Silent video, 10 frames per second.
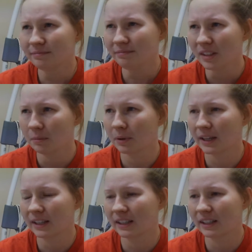
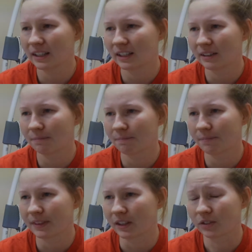But
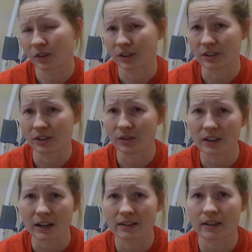as far as
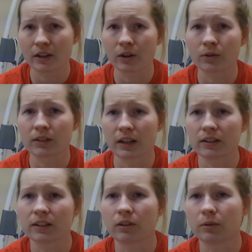euthanizing goes, that's
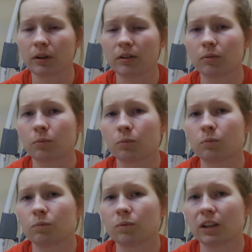the only way.
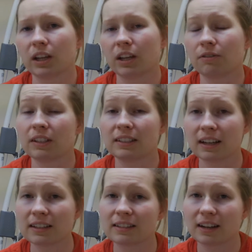If it
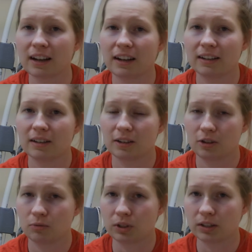does not
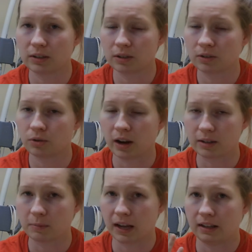retract
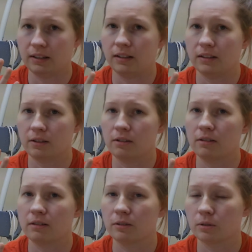back into the skull
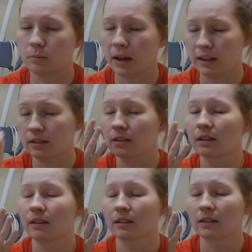or back into
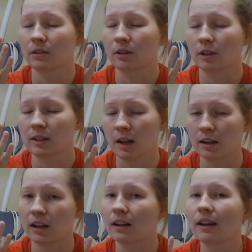the
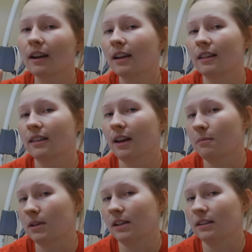socket, that
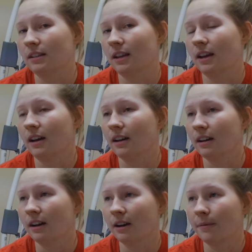means that
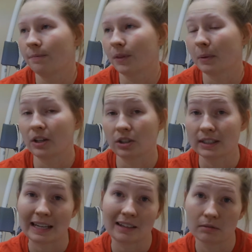the patient is dead.